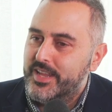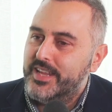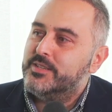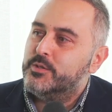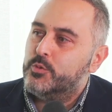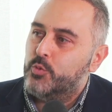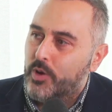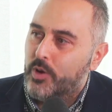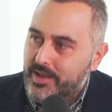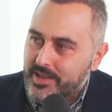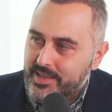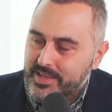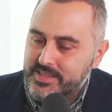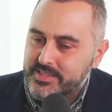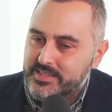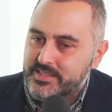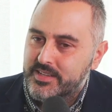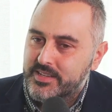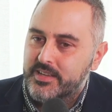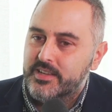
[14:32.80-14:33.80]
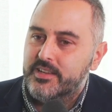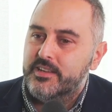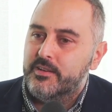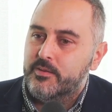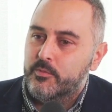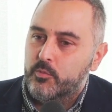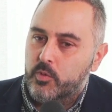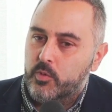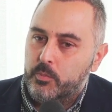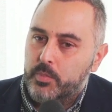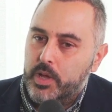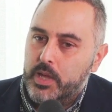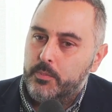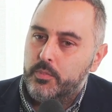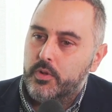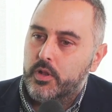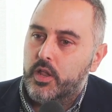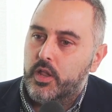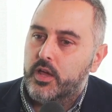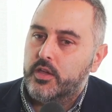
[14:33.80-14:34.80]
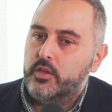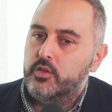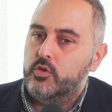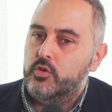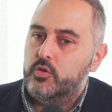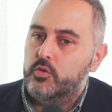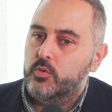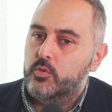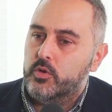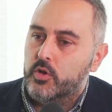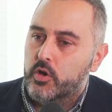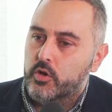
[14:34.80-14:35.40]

need dwellings. When people like you and